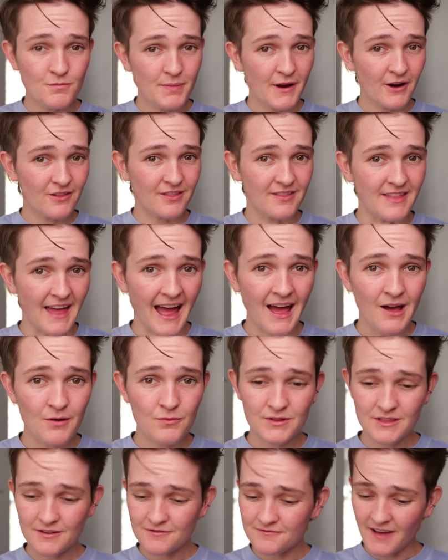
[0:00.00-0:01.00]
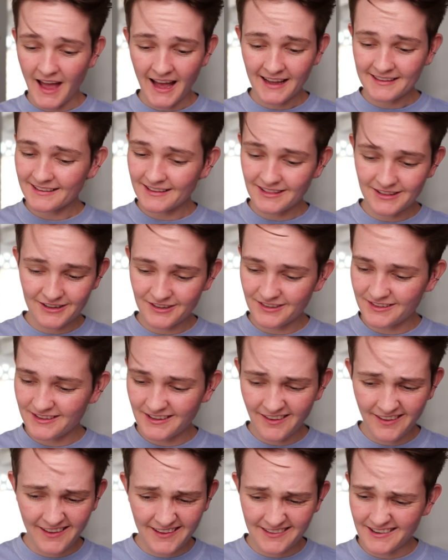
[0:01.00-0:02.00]
you pair that with the fact that there
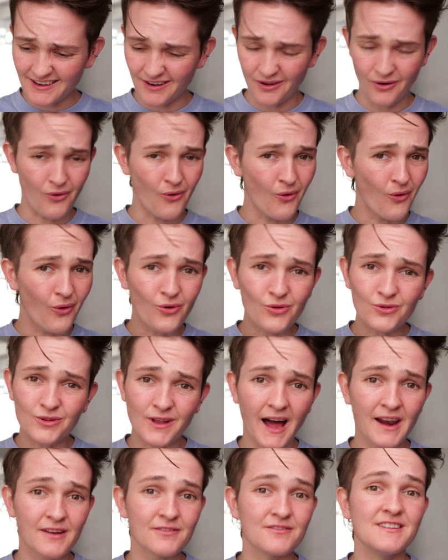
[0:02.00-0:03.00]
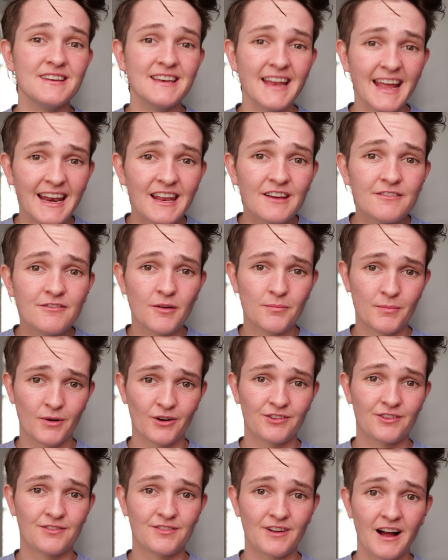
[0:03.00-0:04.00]
still isn't a whole lot of native
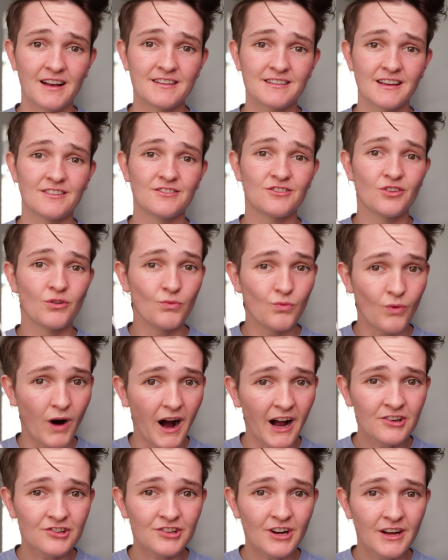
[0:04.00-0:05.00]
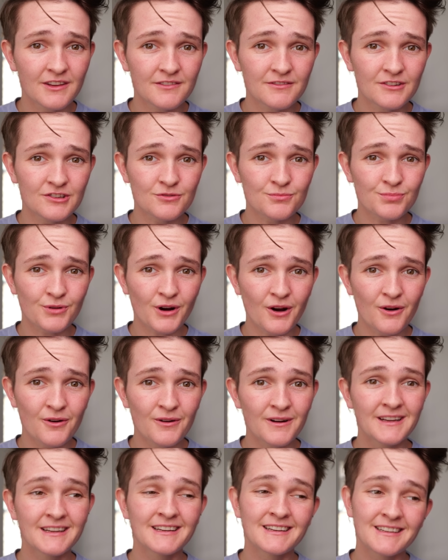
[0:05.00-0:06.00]
immersive content to watch on the Vision Pro,
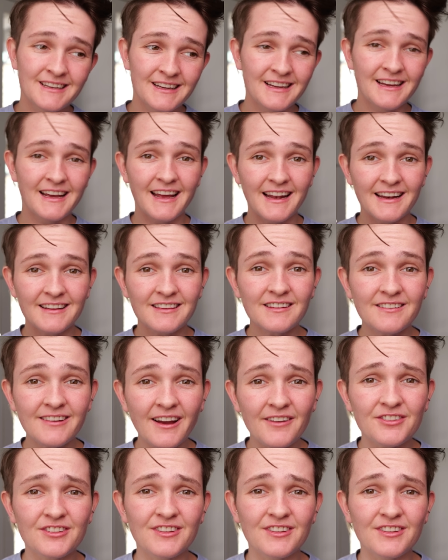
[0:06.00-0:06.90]
and it's a tough